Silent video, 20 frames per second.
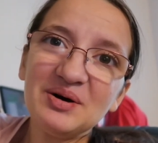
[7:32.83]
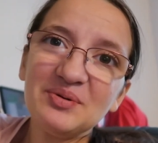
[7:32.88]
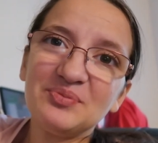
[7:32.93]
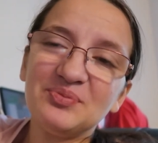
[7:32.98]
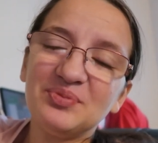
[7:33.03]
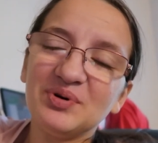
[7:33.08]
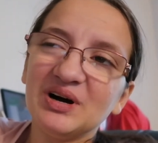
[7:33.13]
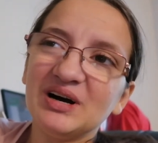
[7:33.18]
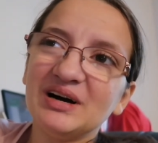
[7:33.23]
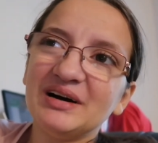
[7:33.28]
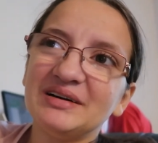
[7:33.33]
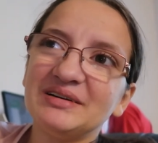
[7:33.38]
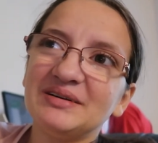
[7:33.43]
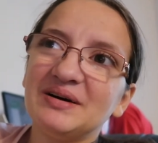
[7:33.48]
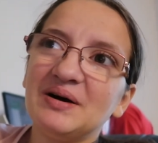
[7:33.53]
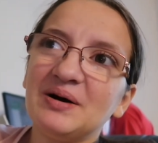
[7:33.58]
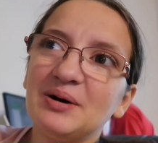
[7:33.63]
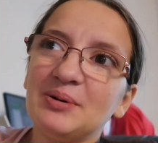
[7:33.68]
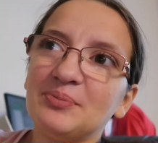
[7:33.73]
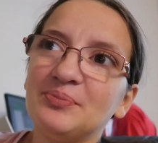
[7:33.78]
But,
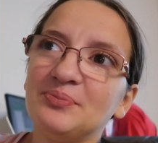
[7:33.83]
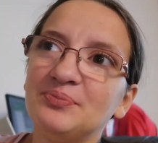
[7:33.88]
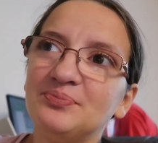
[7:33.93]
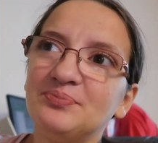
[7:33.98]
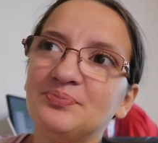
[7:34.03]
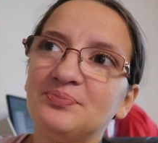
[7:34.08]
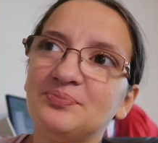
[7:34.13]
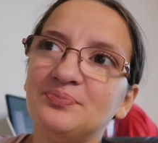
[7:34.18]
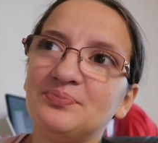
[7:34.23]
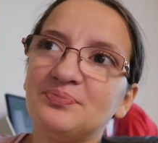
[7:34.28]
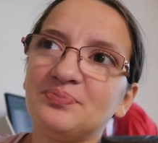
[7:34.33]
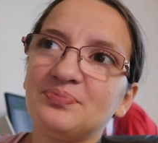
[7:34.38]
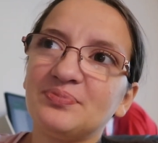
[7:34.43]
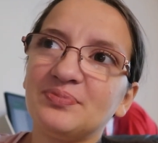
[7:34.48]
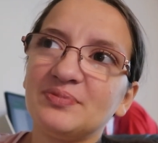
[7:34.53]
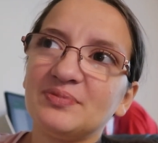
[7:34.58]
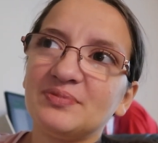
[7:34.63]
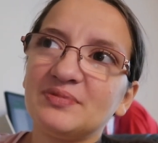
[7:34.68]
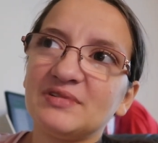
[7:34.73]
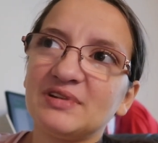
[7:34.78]
um,
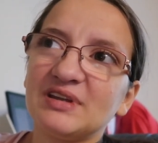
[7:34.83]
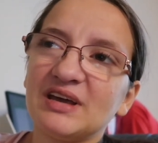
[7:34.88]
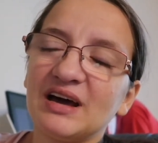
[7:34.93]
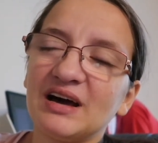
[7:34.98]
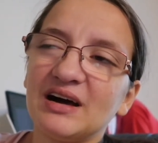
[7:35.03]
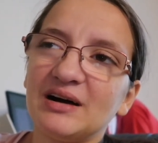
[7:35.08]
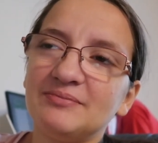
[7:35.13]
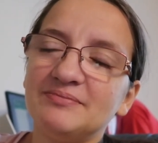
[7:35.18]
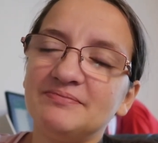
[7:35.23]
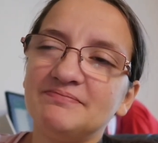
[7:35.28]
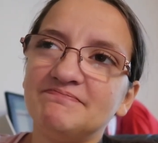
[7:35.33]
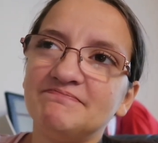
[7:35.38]
yeah.